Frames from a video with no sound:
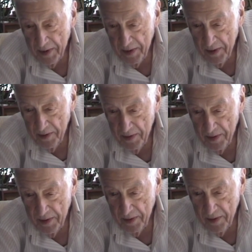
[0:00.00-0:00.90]
And
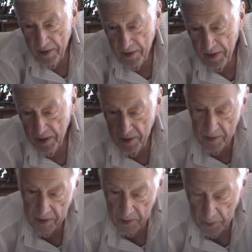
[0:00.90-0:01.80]

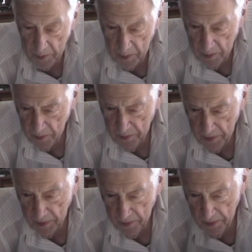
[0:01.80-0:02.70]
again, it's one of
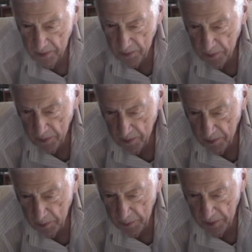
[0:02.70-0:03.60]
those, I think it's one of
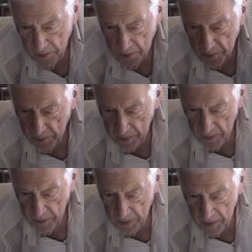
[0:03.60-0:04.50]
those pieces
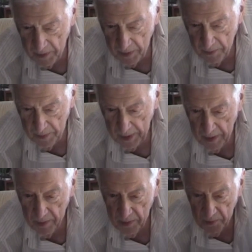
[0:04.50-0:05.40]
where at the
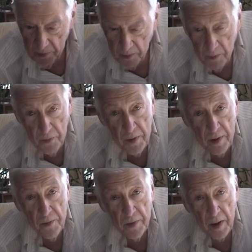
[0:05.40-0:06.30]
end it sort of
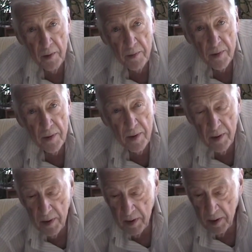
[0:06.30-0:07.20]
thins out
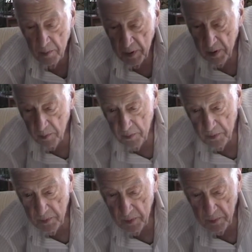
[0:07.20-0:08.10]
and
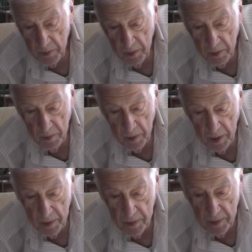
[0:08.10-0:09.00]
becomes very
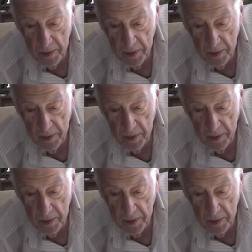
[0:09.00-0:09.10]
quiet